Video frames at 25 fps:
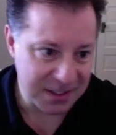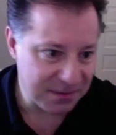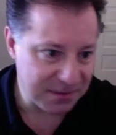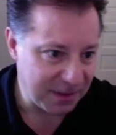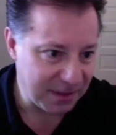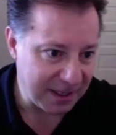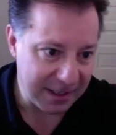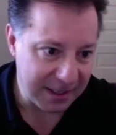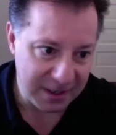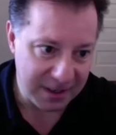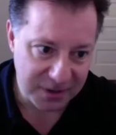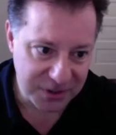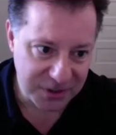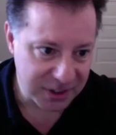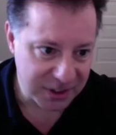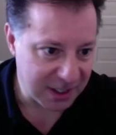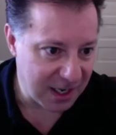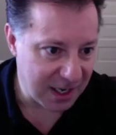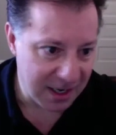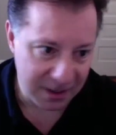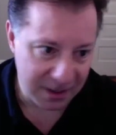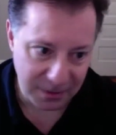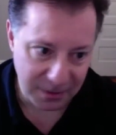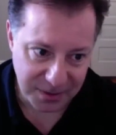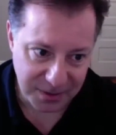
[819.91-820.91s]
Flying out of
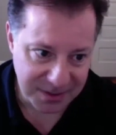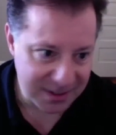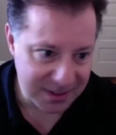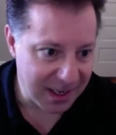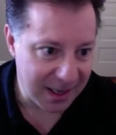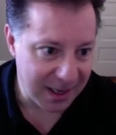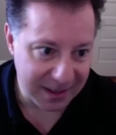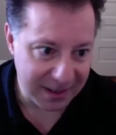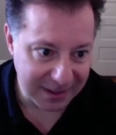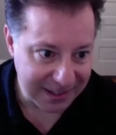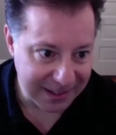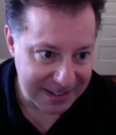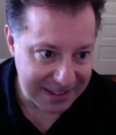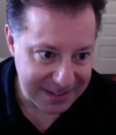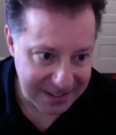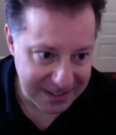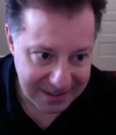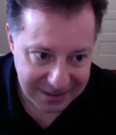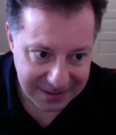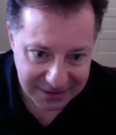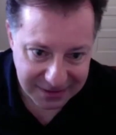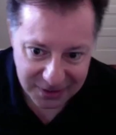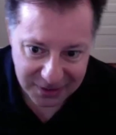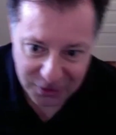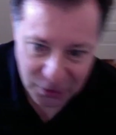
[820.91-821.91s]
Chicago is not an easy
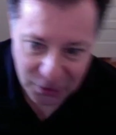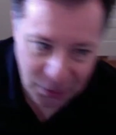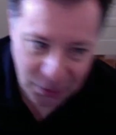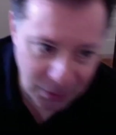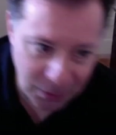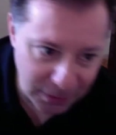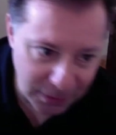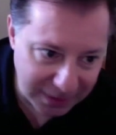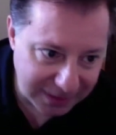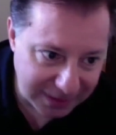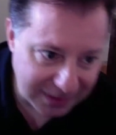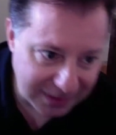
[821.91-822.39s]
thing to do, and